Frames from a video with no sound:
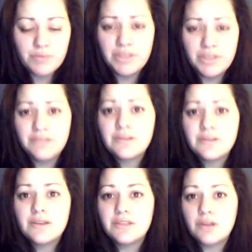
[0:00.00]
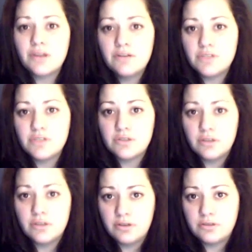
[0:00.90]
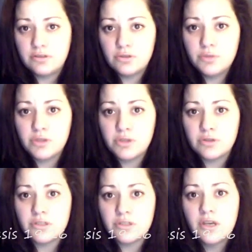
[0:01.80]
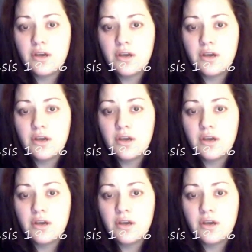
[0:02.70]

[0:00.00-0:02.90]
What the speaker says: But the thought of the scriptures